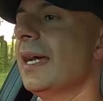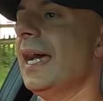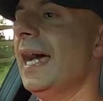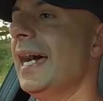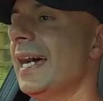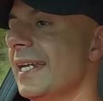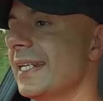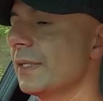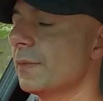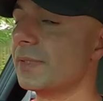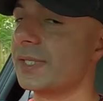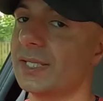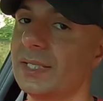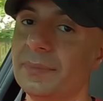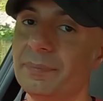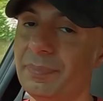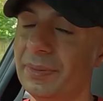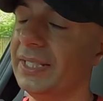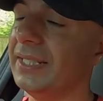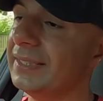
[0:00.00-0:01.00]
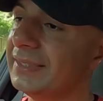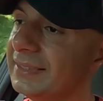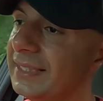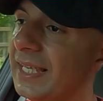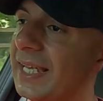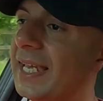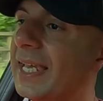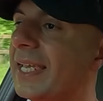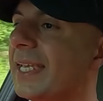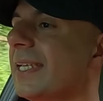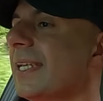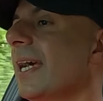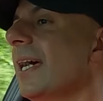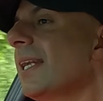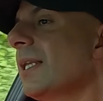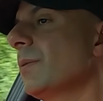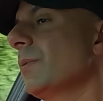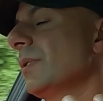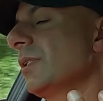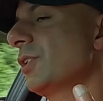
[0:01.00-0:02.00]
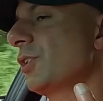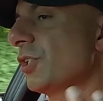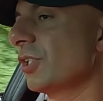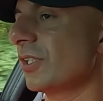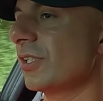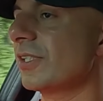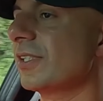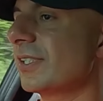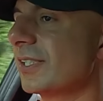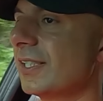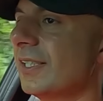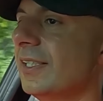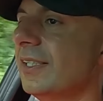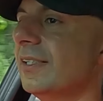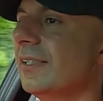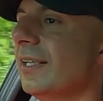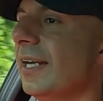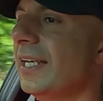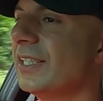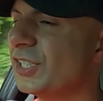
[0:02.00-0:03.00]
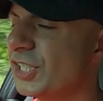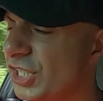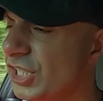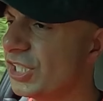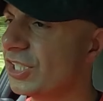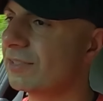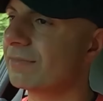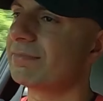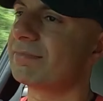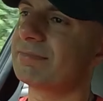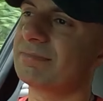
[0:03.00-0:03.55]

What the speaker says: and it was her birthday, and she's,